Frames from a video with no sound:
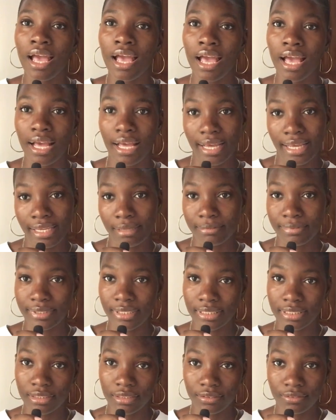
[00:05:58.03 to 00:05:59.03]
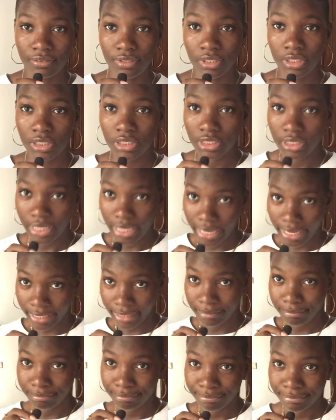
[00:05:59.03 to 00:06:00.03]
I am starting the vlog today.
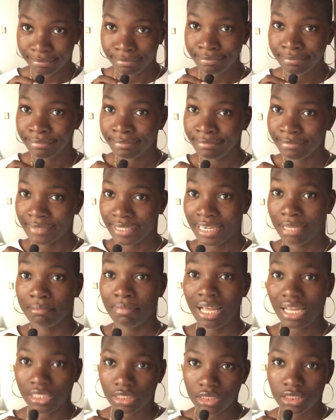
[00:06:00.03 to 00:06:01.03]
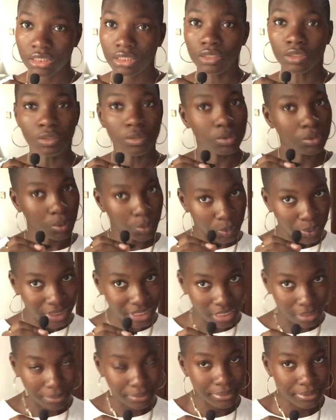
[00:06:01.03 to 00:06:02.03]
I am actually going
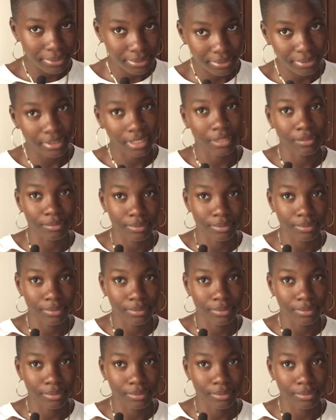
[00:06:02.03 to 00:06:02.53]
out, and we will